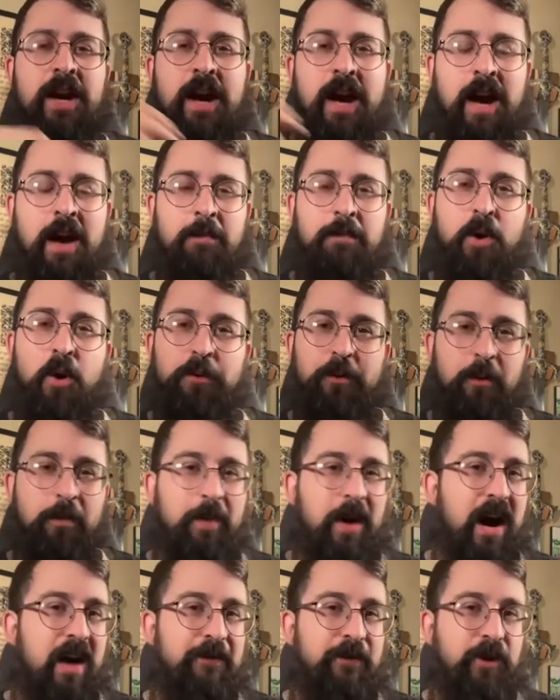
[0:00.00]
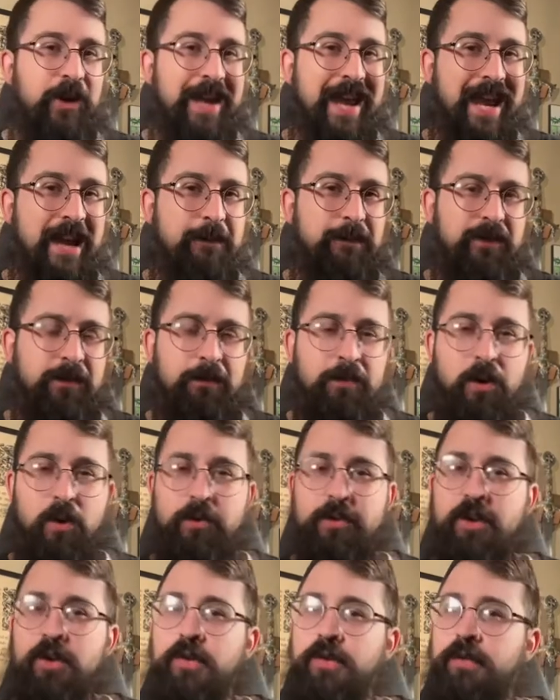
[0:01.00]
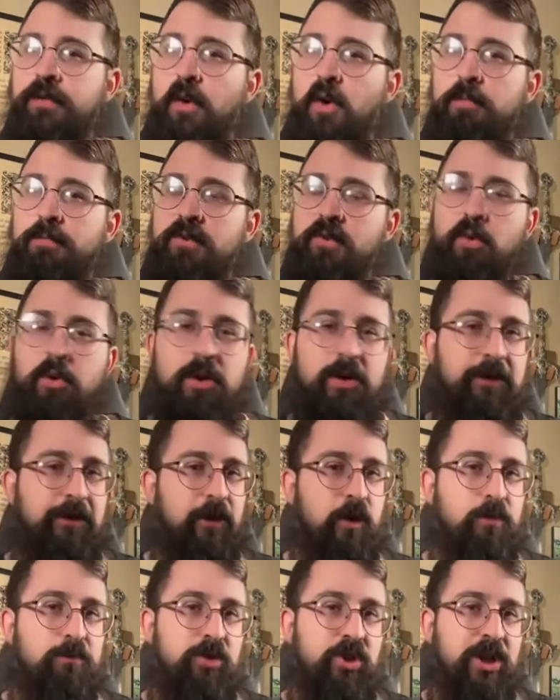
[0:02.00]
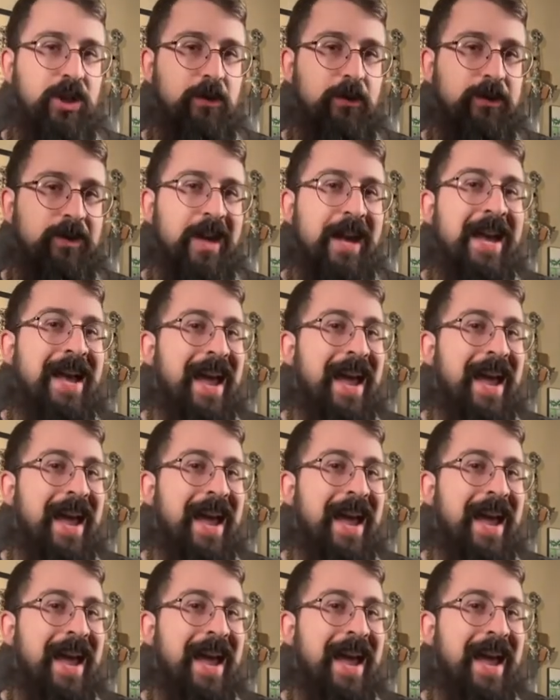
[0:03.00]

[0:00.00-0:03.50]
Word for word: Uh, both are boffer games, both use foam swords, foam shields.